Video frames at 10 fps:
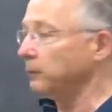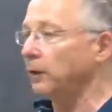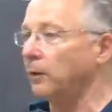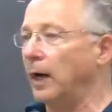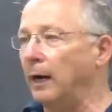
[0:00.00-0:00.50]
to
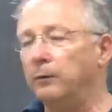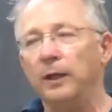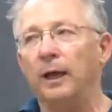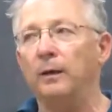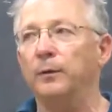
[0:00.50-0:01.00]
know how
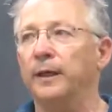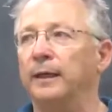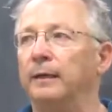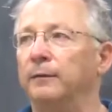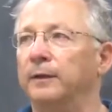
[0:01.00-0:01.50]
are we
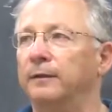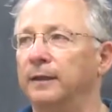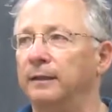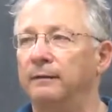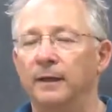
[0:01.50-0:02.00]

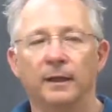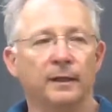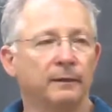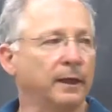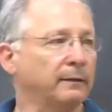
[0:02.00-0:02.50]
guaranteed
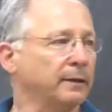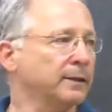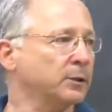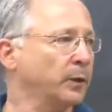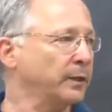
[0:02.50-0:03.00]
that
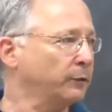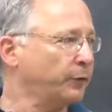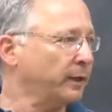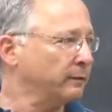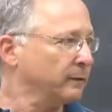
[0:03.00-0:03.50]
this is
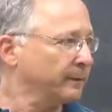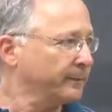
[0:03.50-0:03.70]
well-defined.